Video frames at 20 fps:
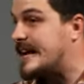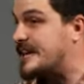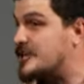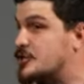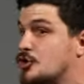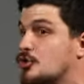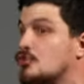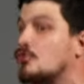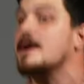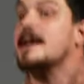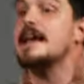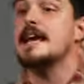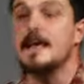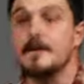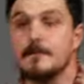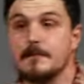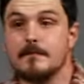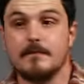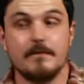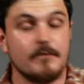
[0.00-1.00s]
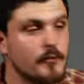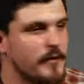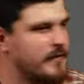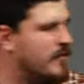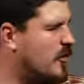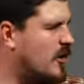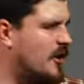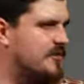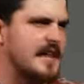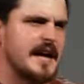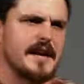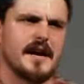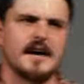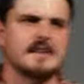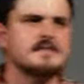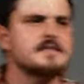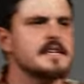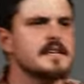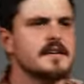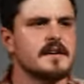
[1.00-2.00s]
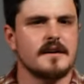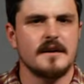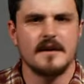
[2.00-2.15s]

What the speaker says: had a dream. We've all got that, auntie.